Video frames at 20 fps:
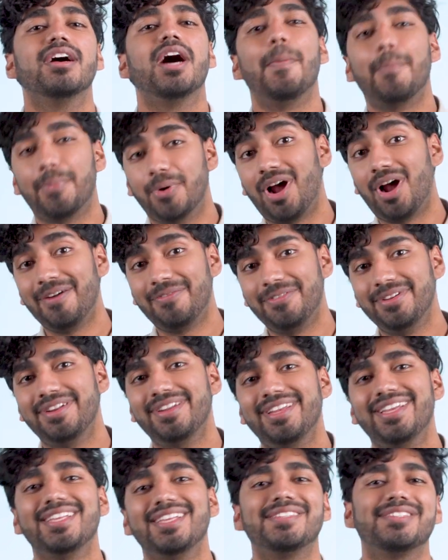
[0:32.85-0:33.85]
A
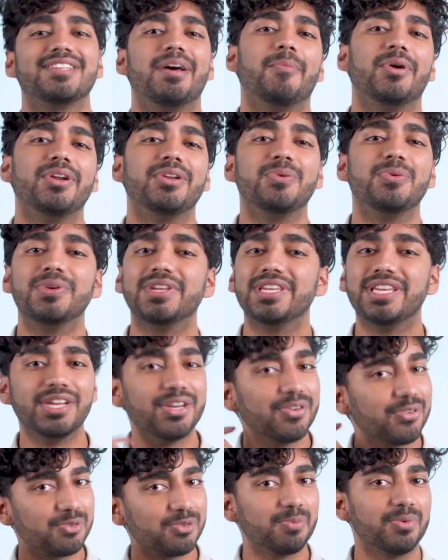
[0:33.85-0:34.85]
prophet is someone who
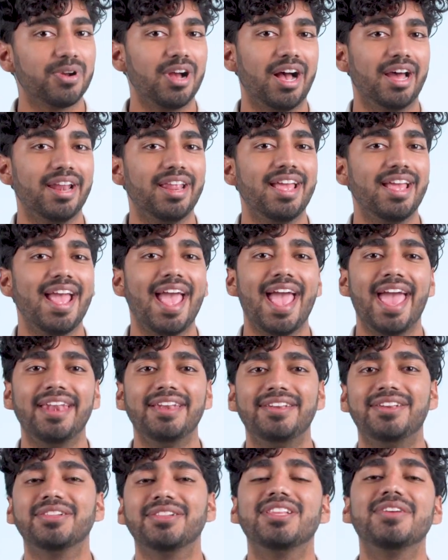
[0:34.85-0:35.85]
hears from God
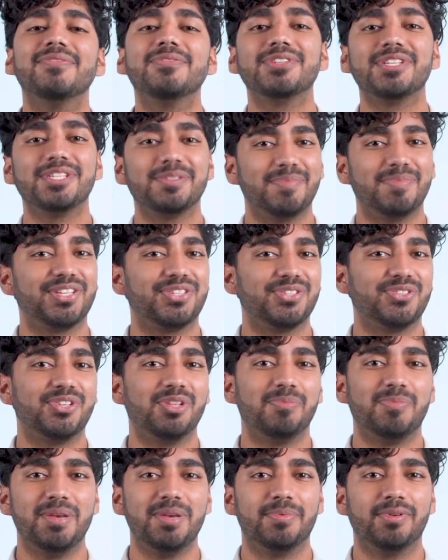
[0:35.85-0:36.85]
and delivers his message to
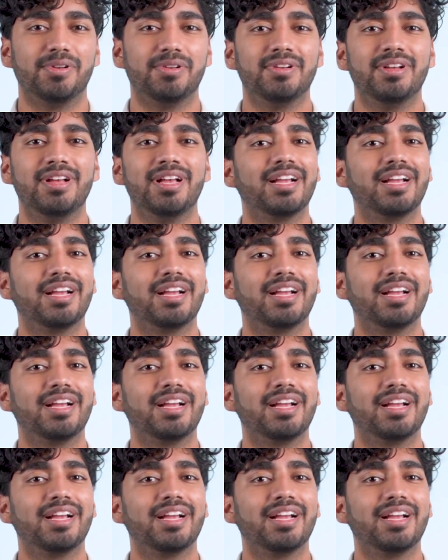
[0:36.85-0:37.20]
the people,